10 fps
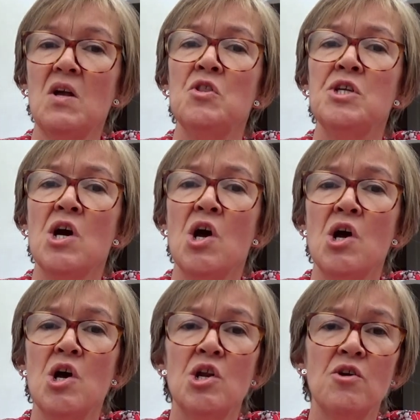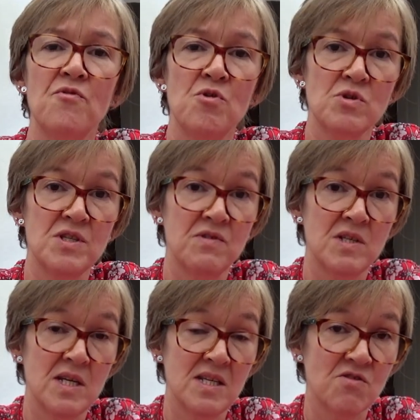the Earl of
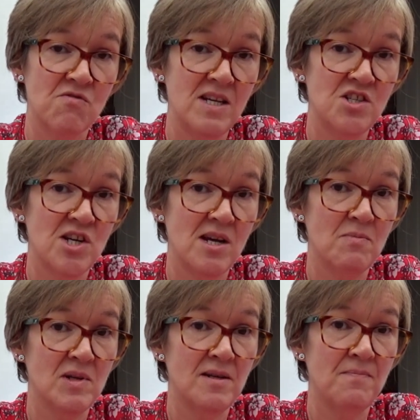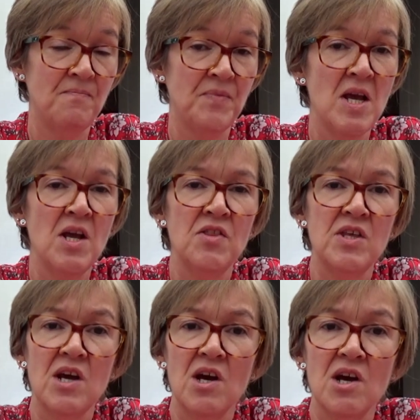Oxford as Great Chamberlain,
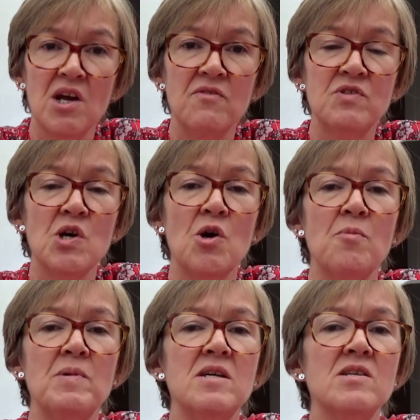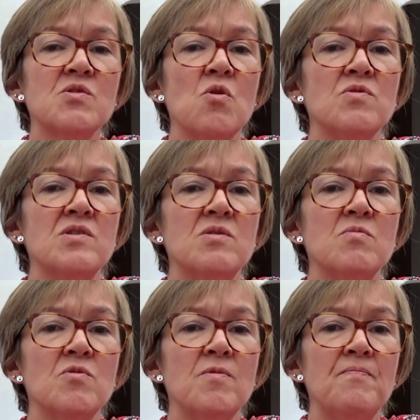the Earl of Derby as
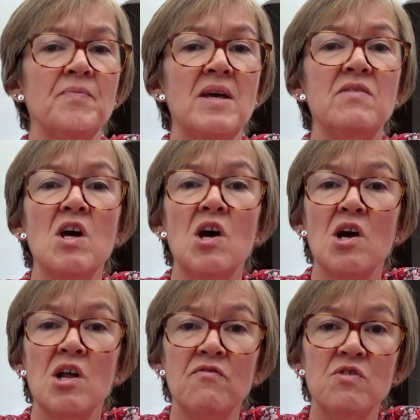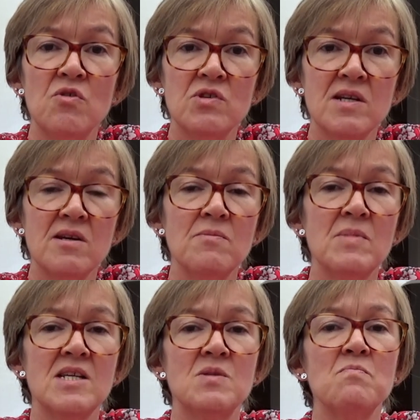Constable, and the Earl of Nottingham
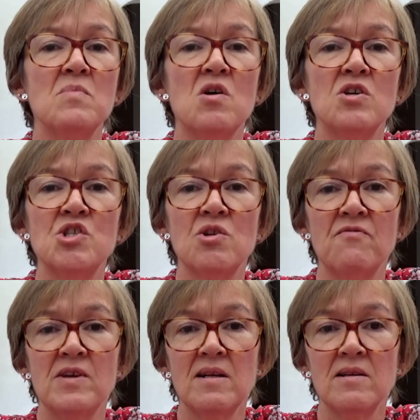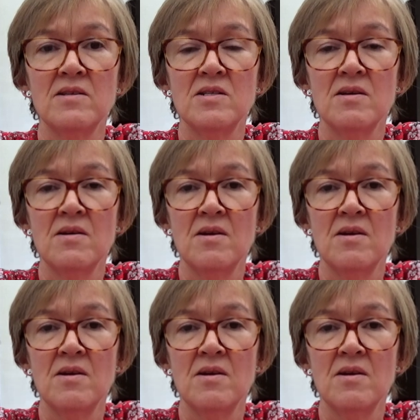as Marshal of England,